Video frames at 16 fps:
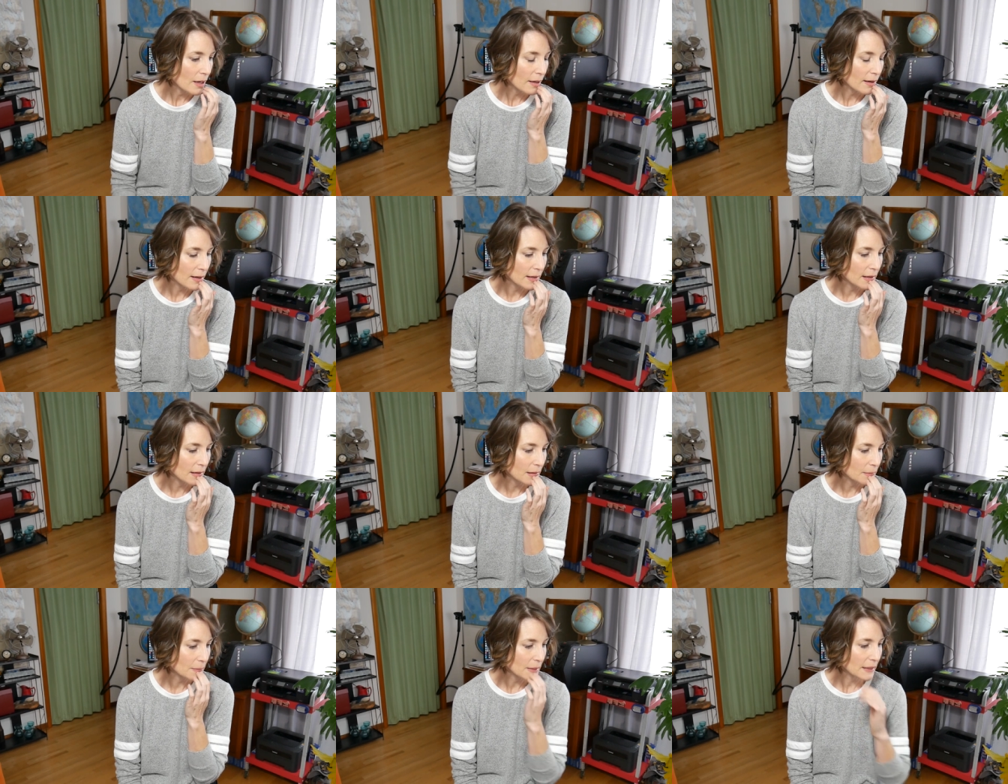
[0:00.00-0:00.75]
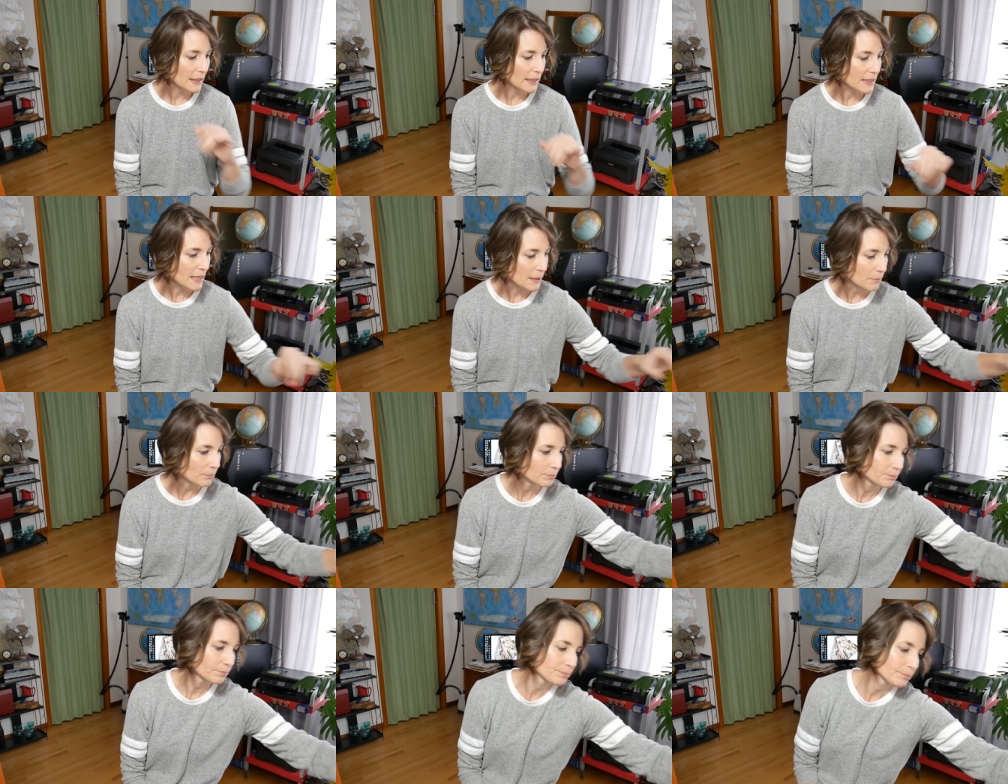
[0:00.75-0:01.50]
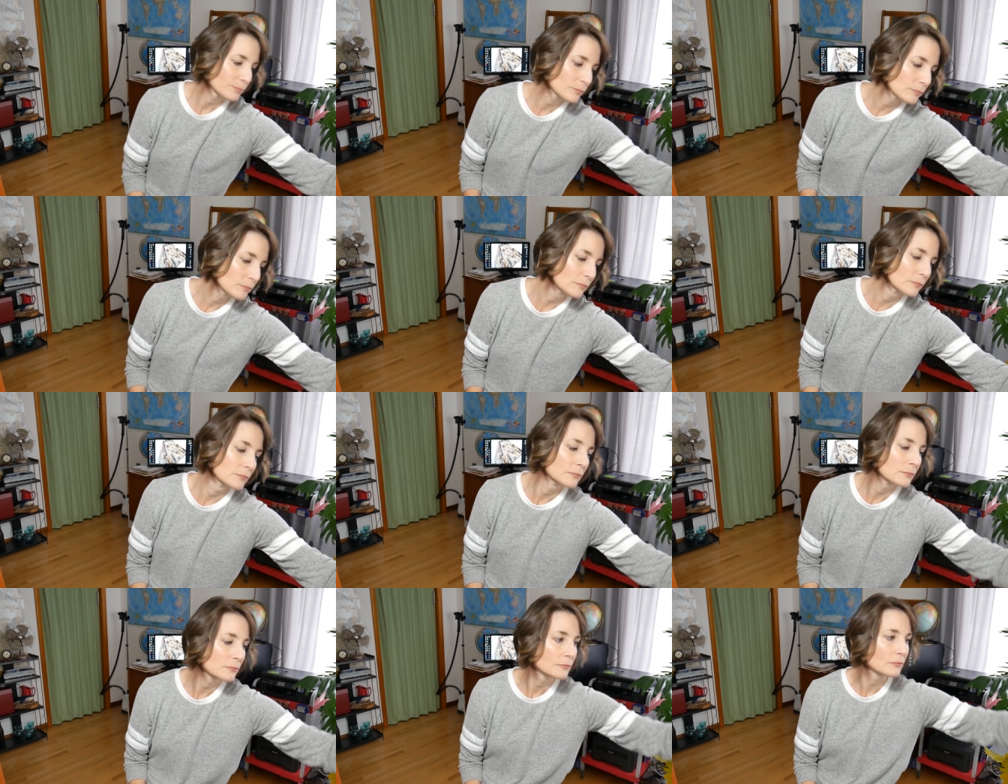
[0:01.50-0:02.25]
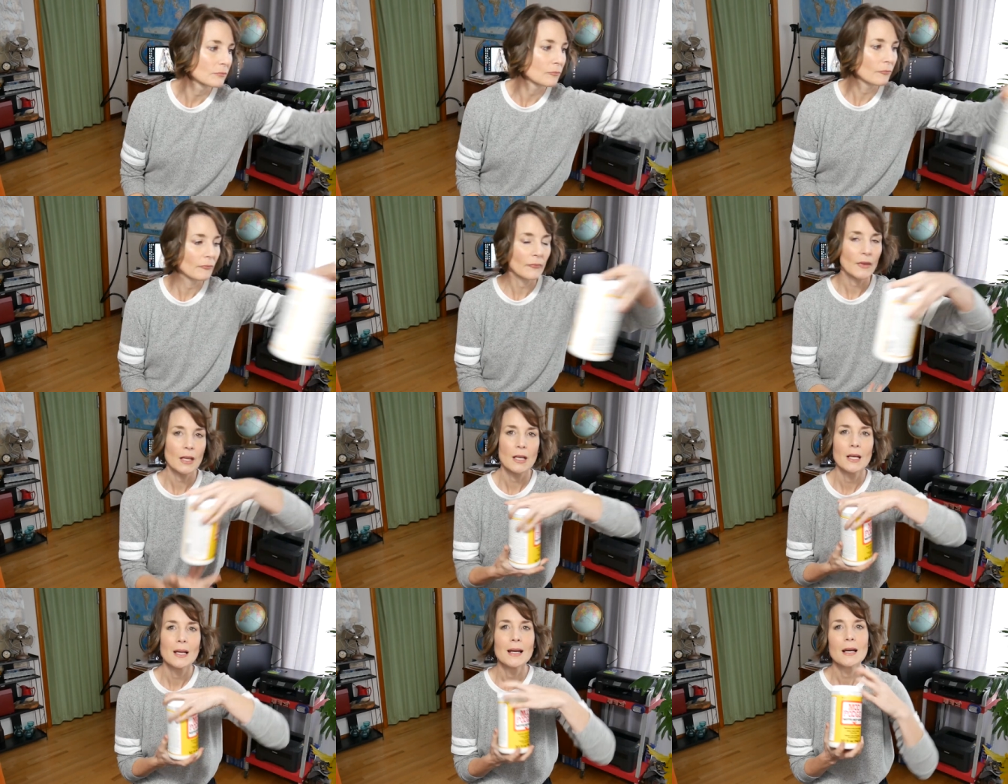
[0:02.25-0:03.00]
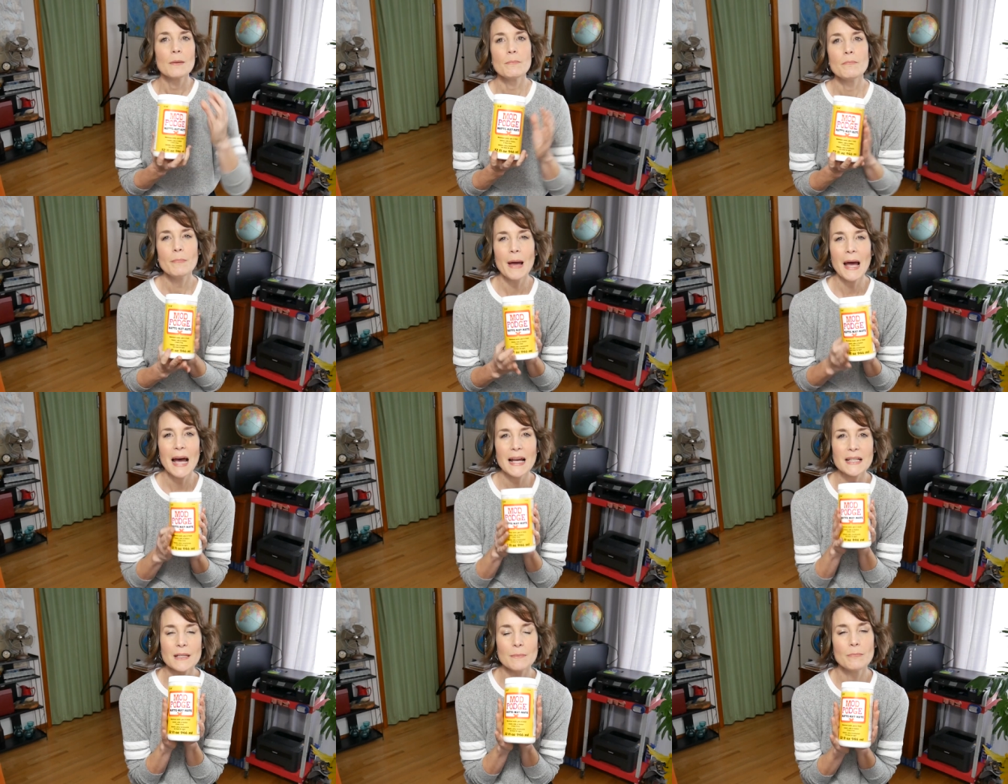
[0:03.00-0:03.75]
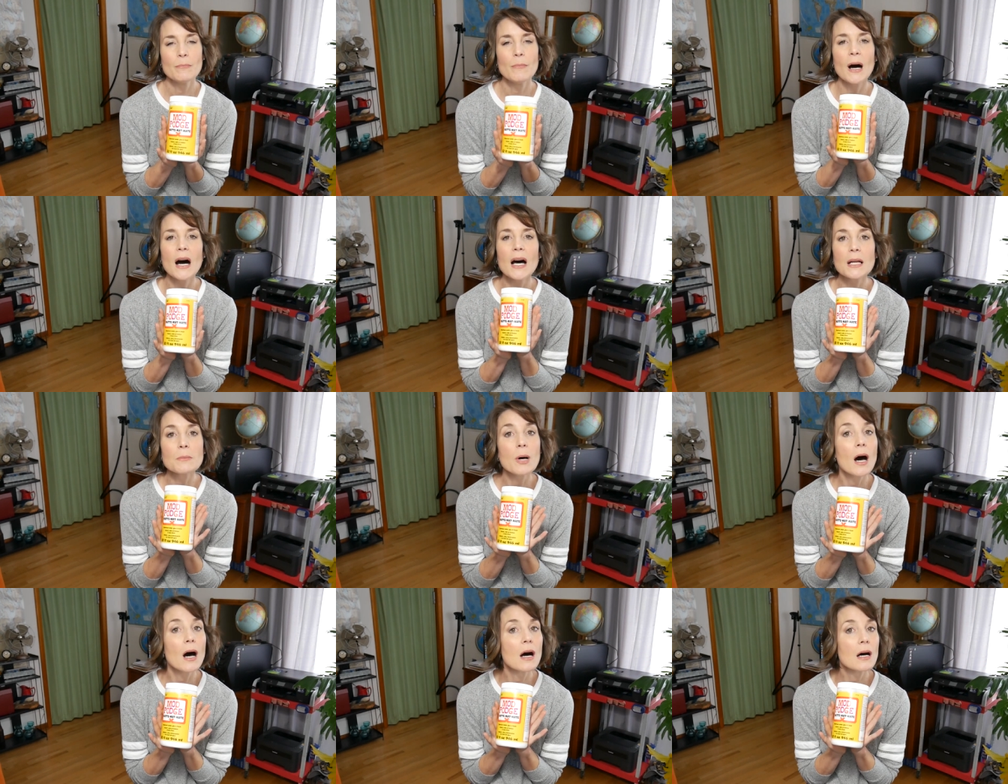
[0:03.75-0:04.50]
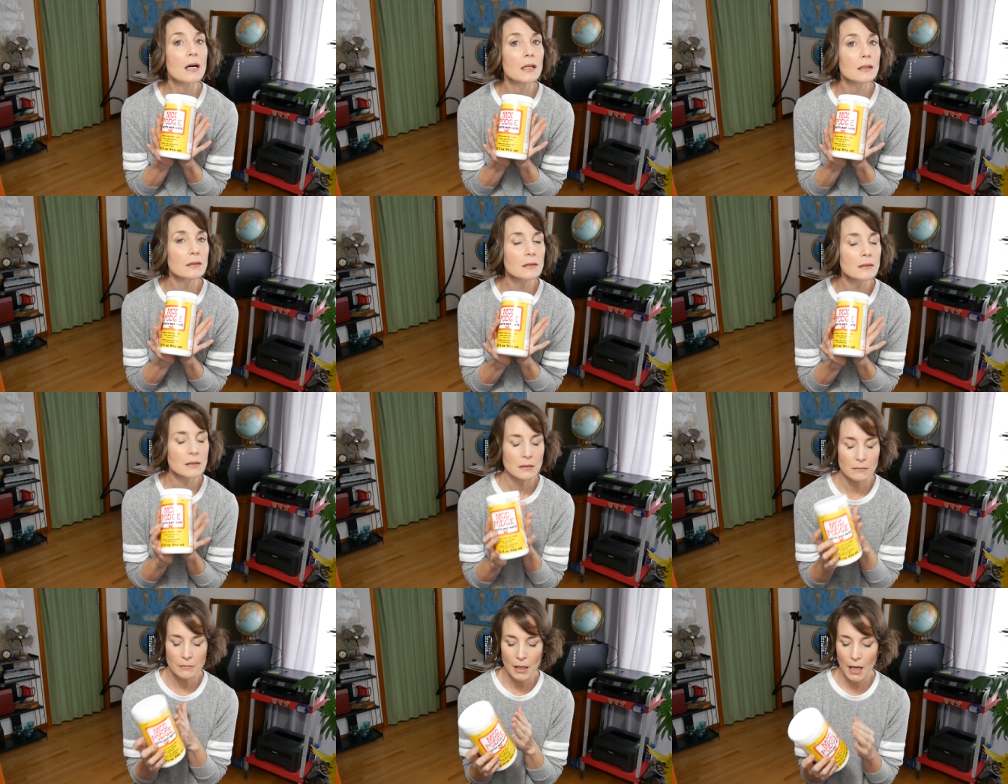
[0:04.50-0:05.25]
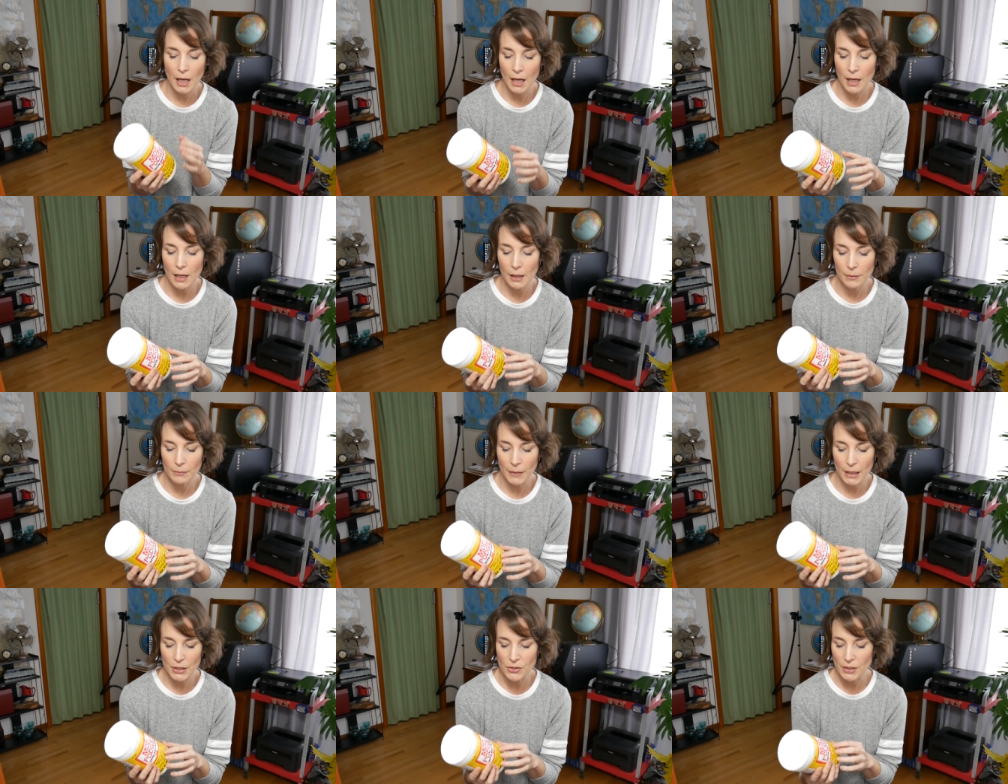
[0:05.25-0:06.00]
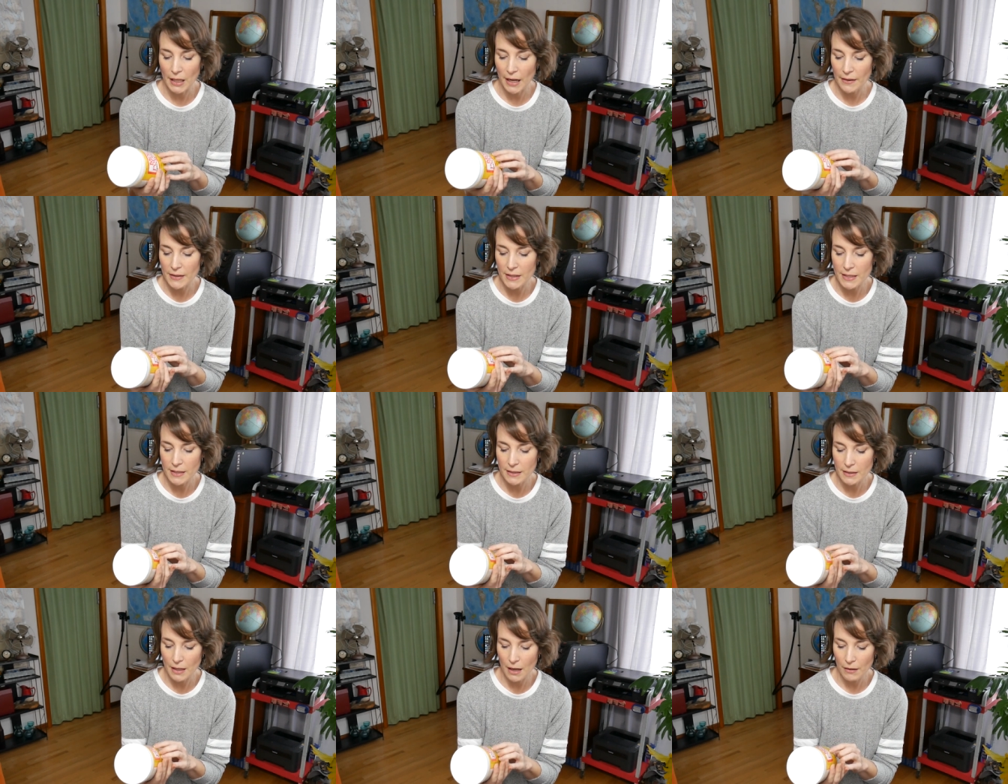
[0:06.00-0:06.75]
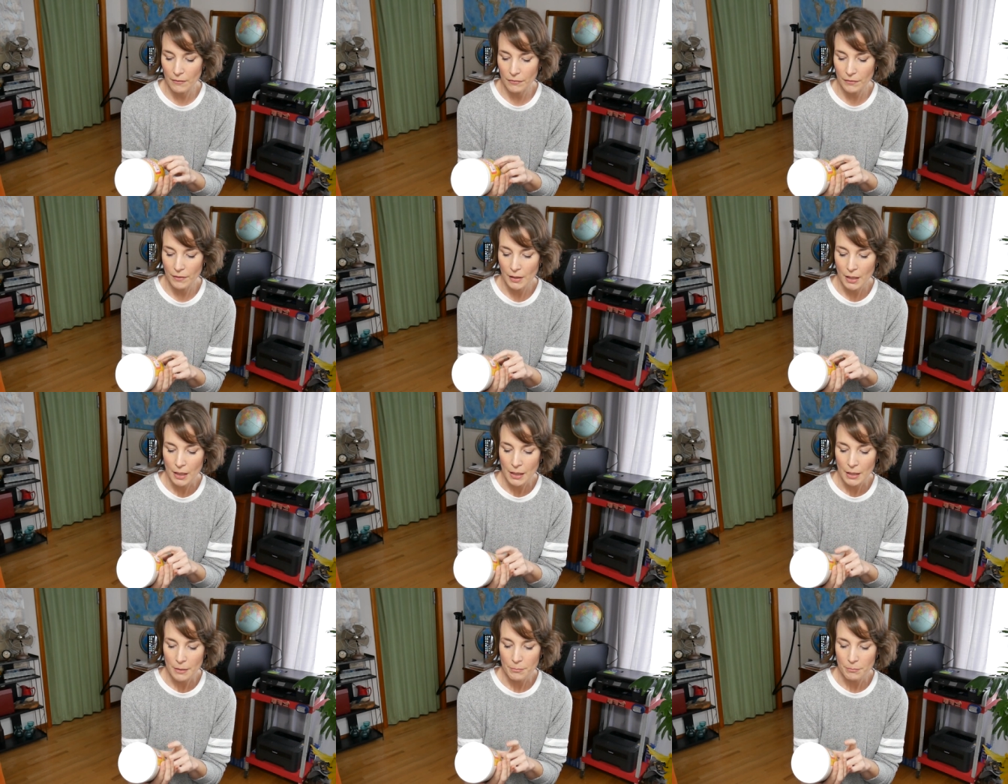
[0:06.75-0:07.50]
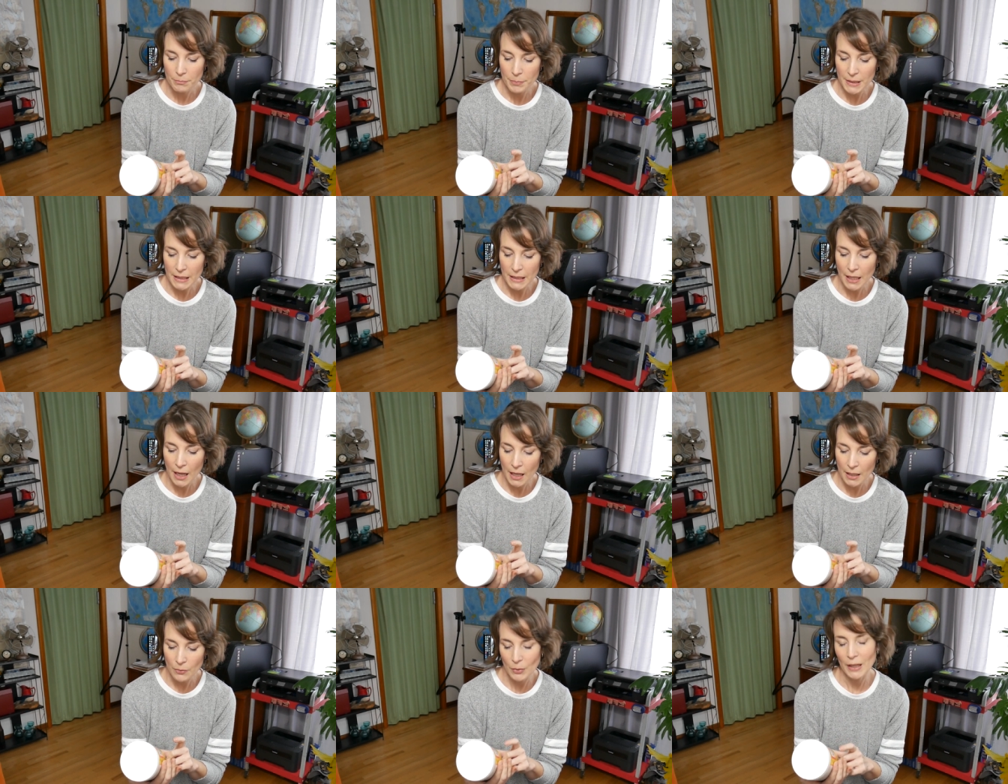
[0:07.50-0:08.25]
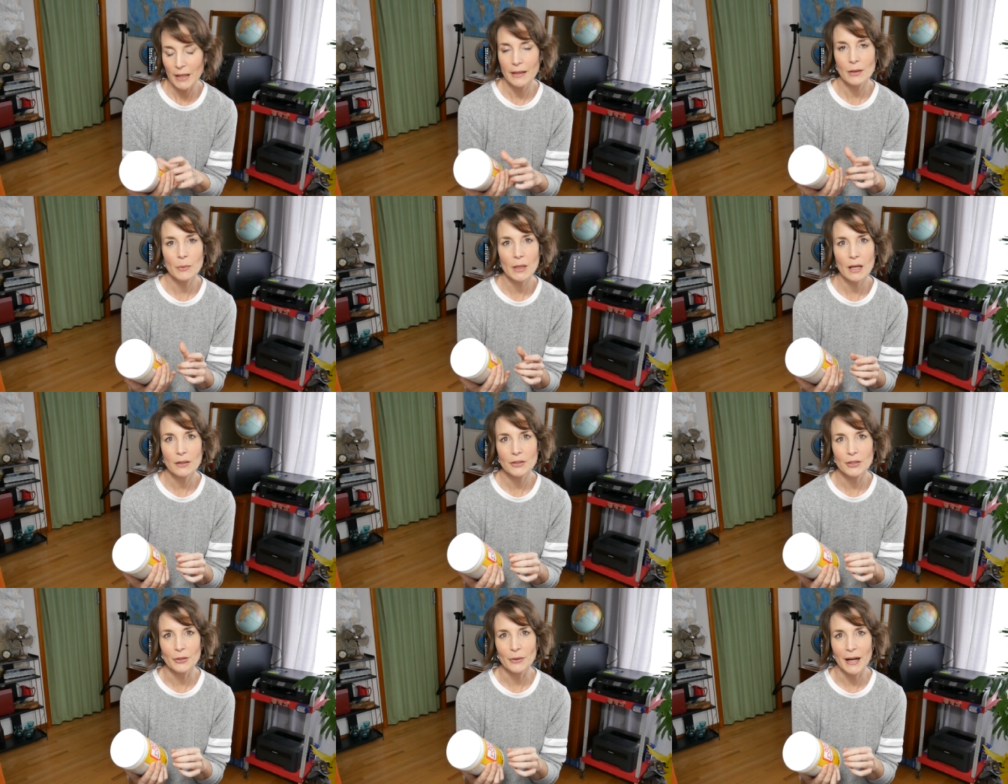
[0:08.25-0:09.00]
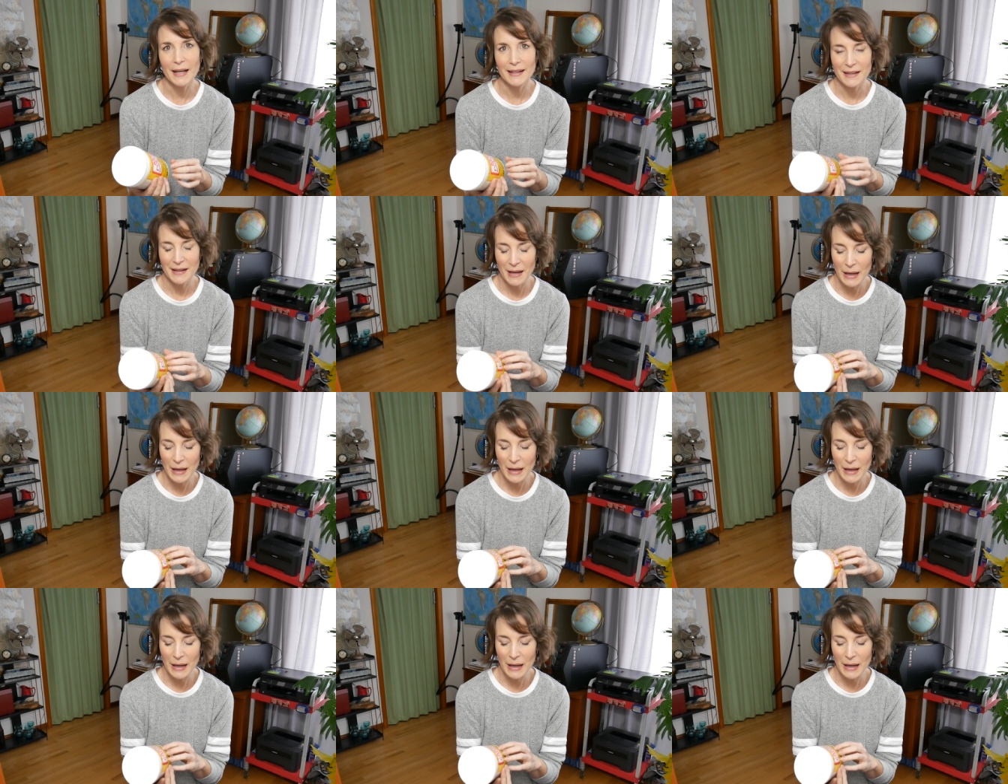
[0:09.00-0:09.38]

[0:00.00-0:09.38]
Um, let's see. Mm. Matte Mod Podge. Um, I use a lot of this stuff because, well, I think we all do, right?